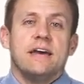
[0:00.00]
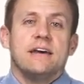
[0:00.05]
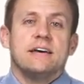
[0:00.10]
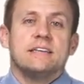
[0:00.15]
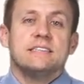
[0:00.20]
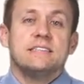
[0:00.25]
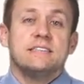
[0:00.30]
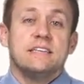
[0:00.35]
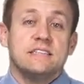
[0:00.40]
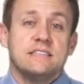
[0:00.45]

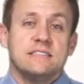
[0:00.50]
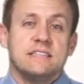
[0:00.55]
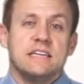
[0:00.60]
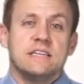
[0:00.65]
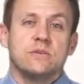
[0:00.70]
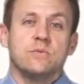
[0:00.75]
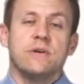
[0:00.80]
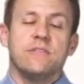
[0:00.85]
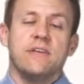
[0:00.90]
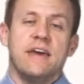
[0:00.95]

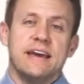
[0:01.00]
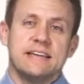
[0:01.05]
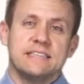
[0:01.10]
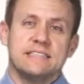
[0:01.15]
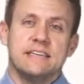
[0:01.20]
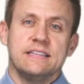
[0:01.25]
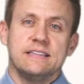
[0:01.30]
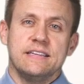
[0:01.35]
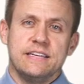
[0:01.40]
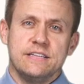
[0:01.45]
assisting with
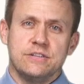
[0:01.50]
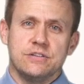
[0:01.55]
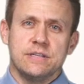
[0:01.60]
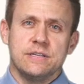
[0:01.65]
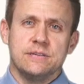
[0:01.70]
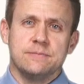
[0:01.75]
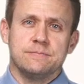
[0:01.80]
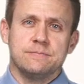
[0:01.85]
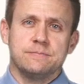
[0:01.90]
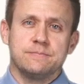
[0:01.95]

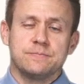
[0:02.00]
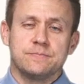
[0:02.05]
exhalation.